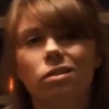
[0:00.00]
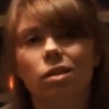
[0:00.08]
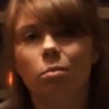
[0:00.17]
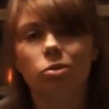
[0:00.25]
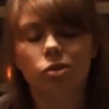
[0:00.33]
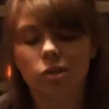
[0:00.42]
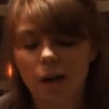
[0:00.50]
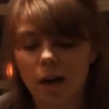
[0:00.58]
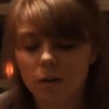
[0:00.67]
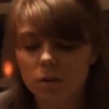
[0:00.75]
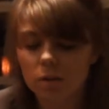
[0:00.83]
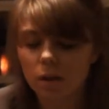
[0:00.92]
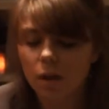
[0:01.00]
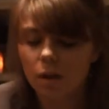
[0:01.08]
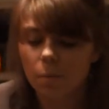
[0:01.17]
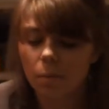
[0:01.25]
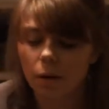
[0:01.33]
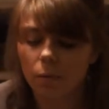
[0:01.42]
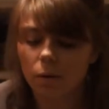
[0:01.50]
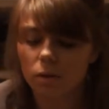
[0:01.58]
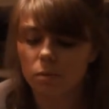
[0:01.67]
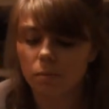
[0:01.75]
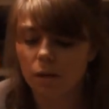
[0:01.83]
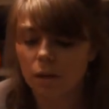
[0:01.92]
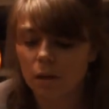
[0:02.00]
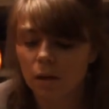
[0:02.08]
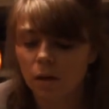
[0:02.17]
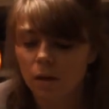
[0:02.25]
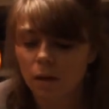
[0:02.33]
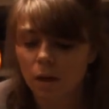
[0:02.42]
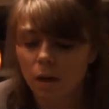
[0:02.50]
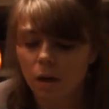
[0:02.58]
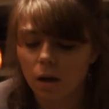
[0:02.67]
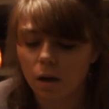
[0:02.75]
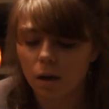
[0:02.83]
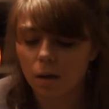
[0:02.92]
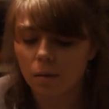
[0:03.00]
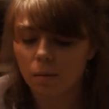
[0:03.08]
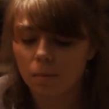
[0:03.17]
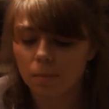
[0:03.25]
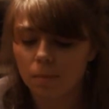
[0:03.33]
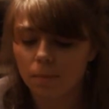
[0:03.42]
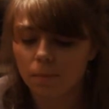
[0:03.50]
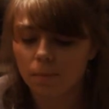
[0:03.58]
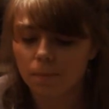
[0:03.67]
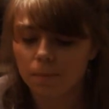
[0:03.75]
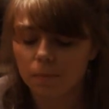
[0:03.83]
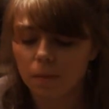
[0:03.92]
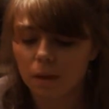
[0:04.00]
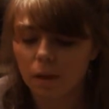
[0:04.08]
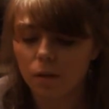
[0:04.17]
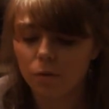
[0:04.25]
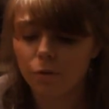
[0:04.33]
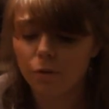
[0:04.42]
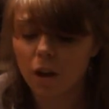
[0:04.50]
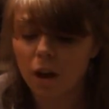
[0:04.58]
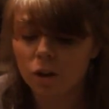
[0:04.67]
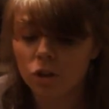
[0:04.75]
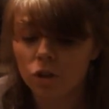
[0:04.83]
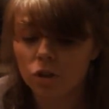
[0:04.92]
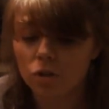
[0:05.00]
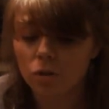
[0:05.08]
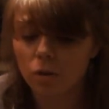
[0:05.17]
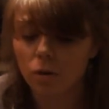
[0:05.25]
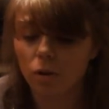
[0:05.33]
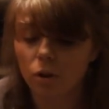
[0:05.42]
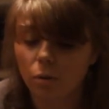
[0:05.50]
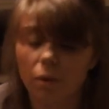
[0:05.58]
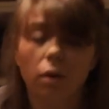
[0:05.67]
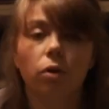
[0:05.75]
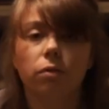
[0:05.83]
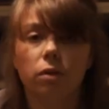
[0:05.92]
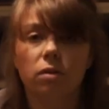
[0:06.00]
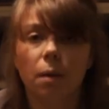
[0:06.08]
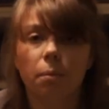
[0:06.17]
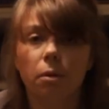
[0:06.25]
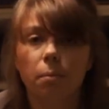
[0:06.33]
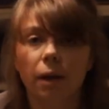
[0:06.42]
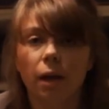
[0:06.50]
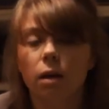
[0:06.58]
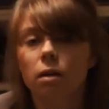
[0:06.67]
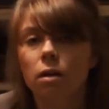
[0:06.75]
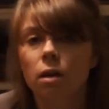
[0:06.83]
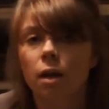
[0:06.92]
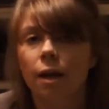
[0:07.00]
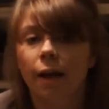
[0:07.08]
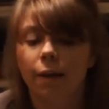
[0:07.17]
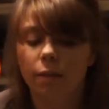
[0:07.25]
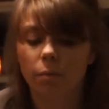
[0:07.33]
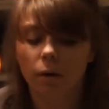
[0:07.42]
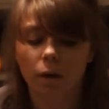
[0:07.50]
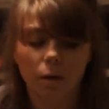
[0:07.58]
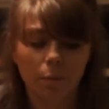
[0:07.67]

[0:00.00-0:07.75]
the temperature of your house, but I want it to be um, either flush or a little bit over the top of the pan. And then we're going to